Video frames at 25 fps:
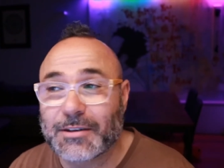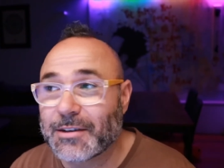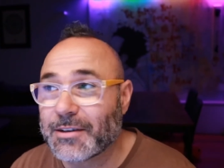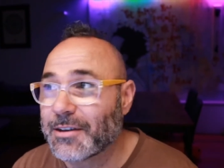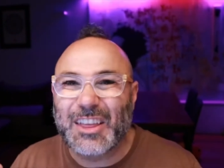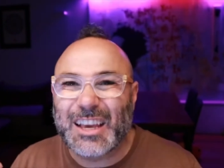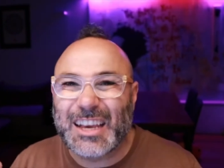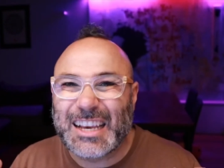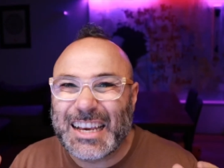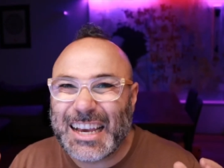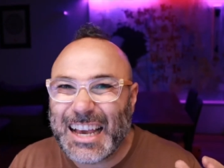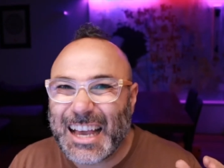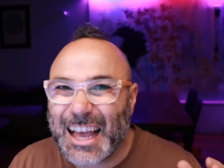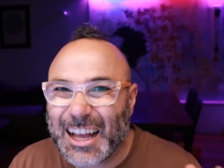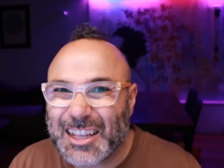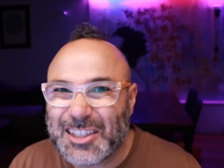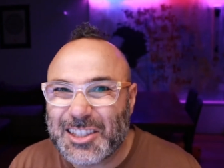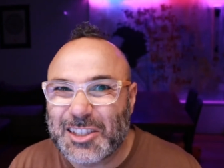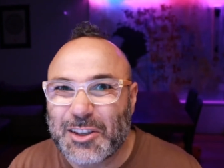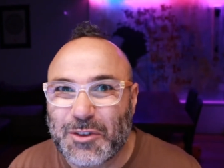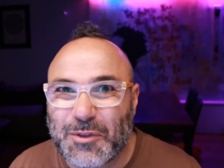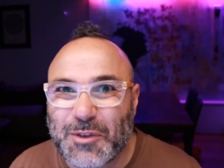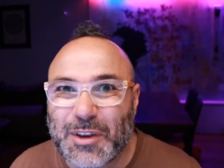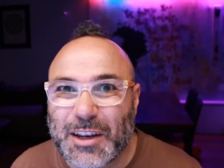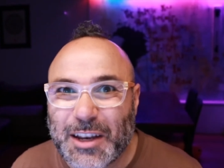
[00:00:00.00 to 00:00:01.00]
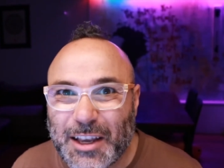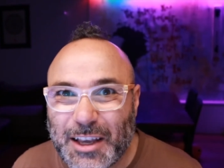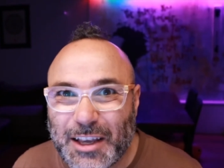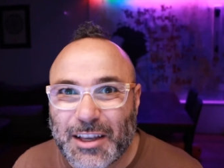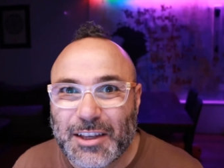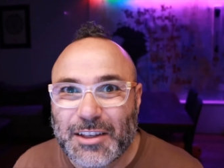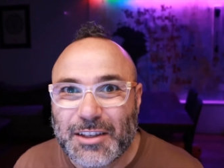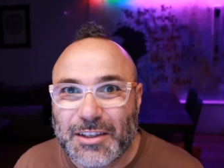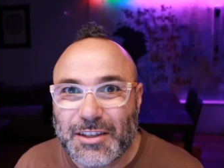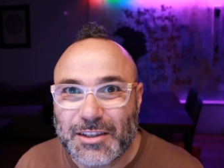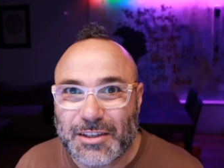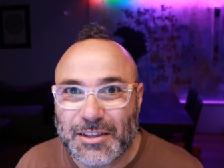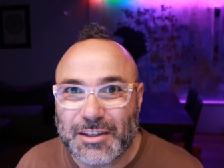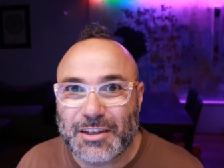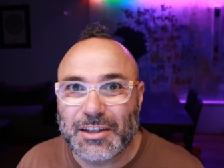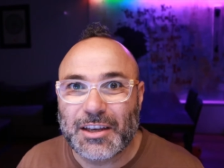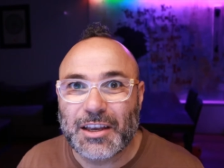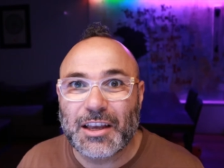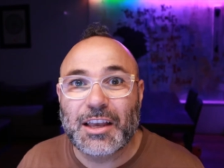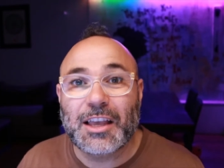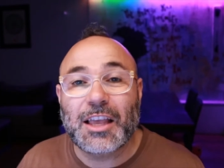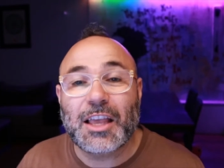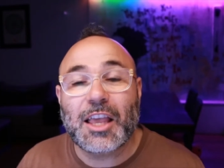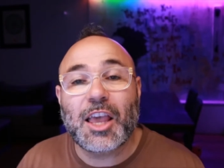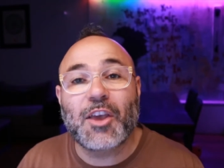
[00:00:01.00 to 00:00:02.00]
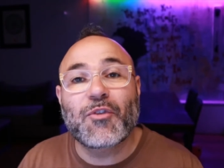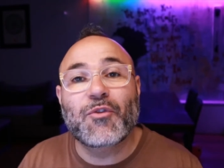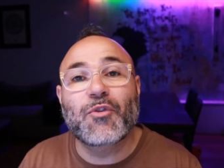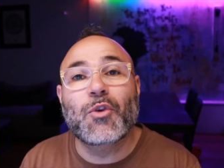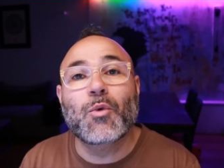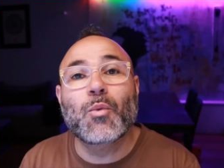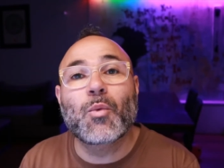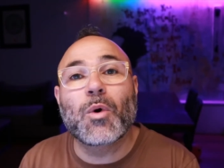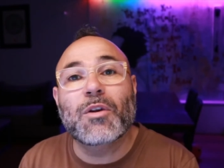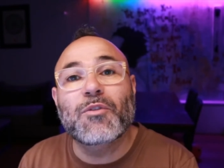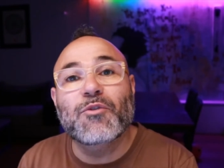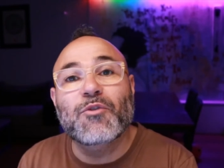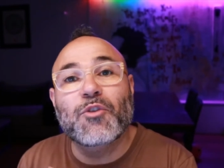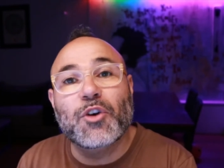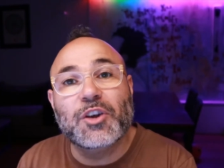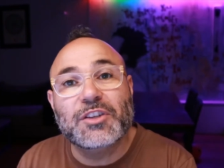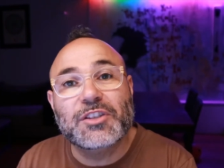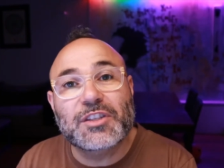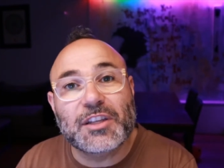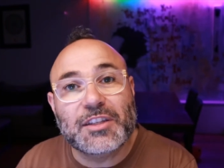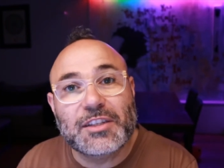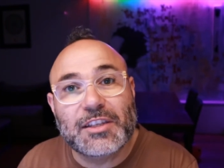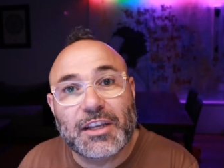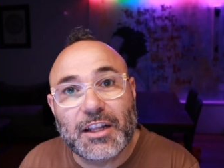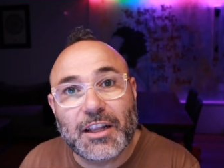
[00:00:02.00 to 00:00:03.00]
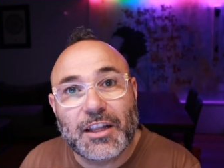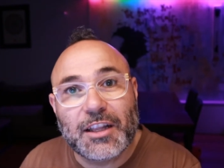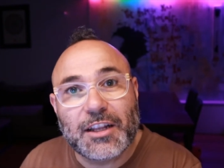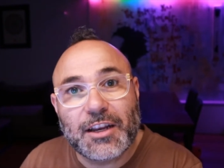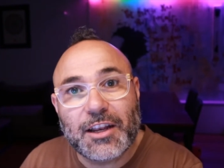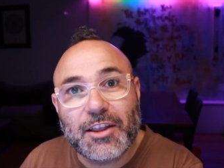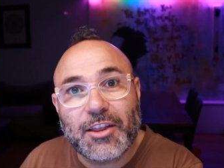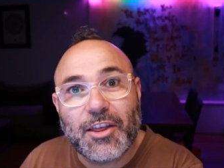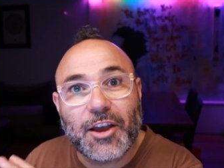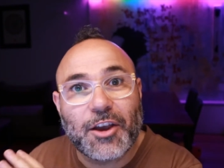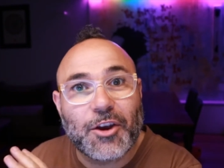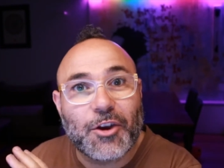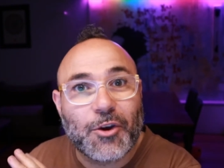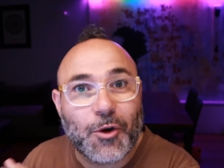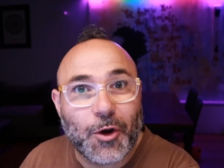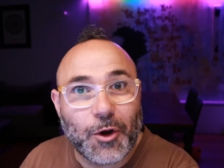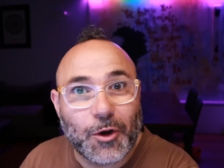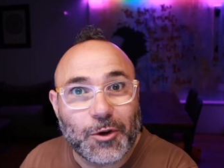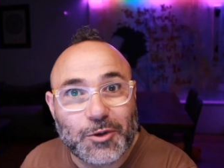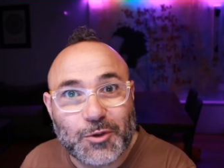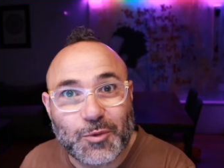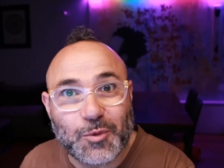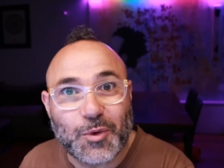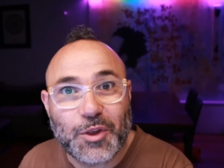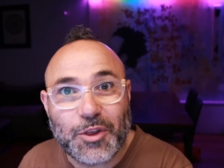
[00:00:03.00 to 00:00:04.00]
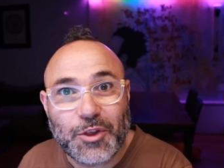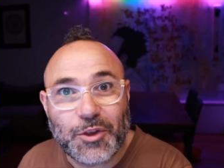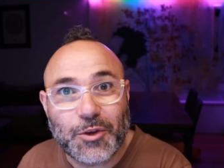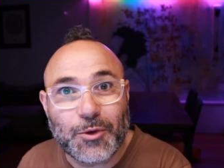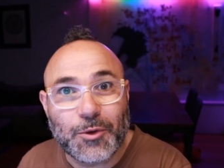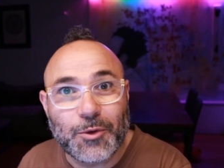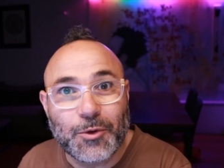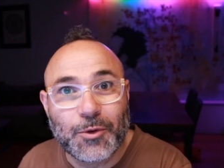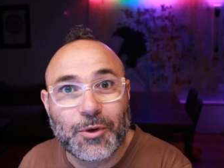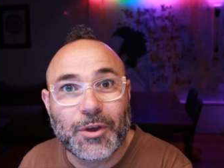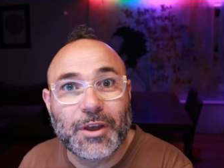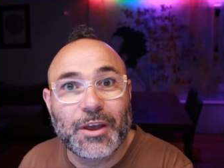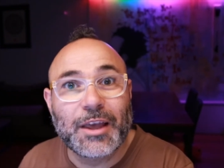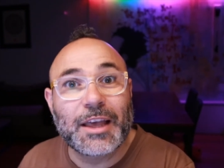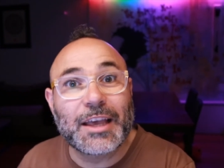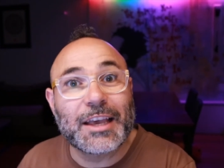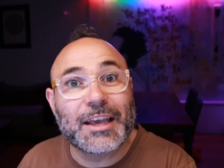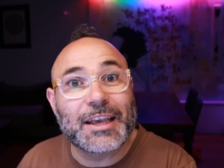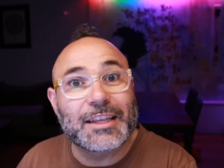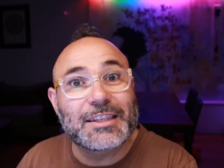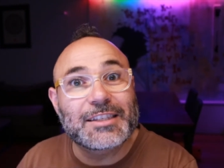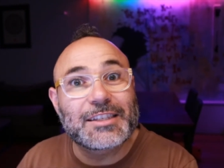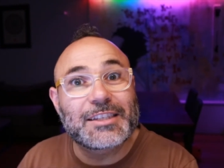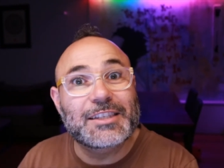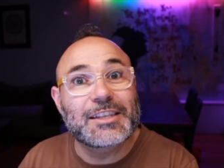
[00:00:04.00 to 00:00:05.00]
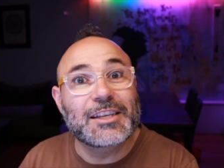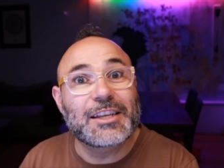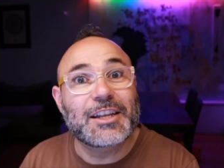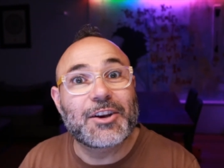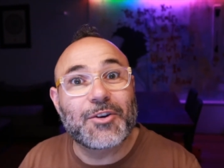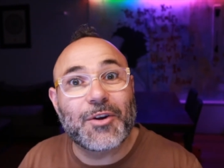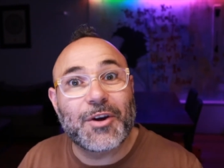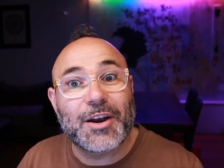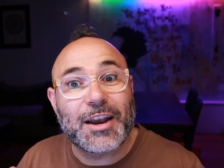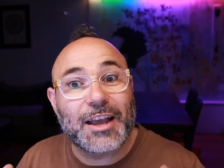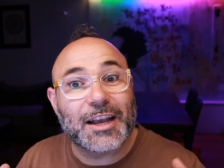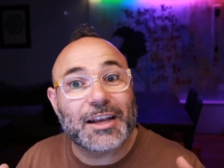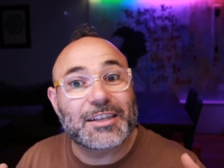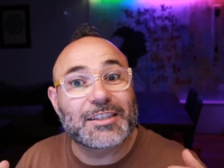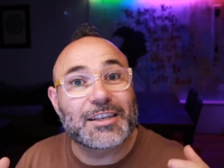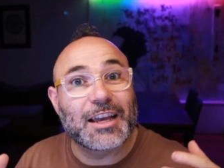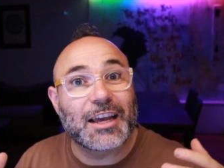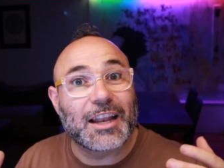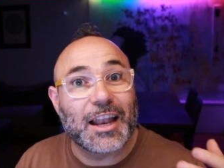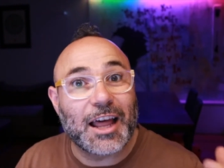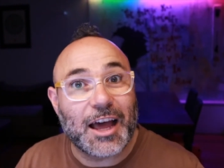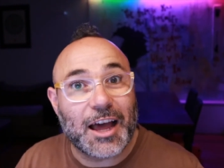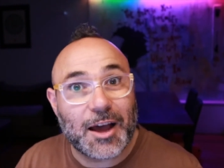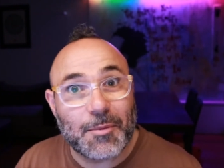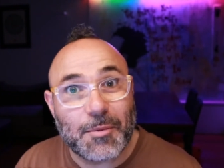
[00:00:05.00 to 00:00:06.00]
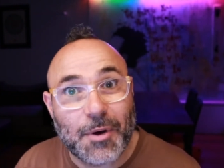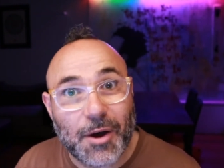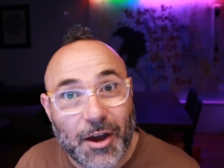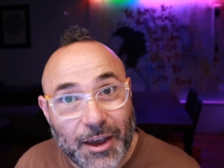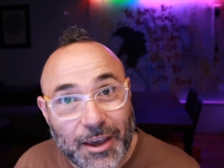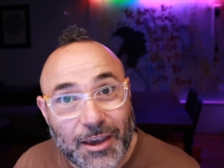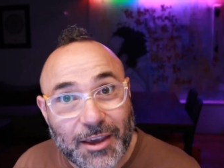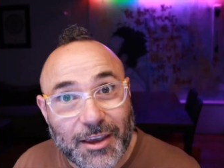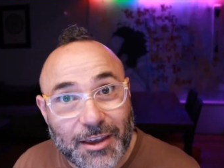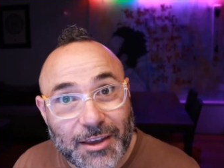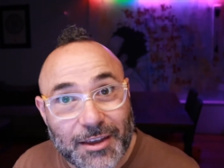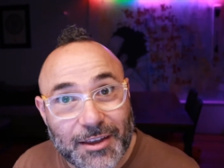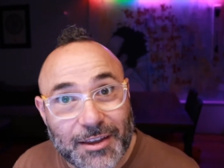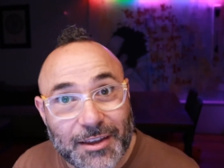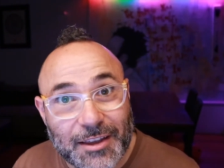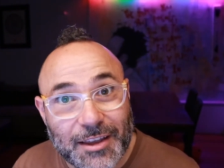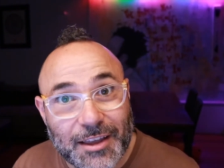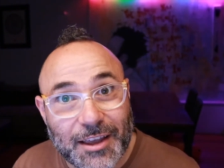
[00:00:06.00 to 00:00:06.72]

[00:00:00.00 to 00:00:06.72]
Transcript: The guts of it is, if you want versatility that grows with you, consider an XLR mic.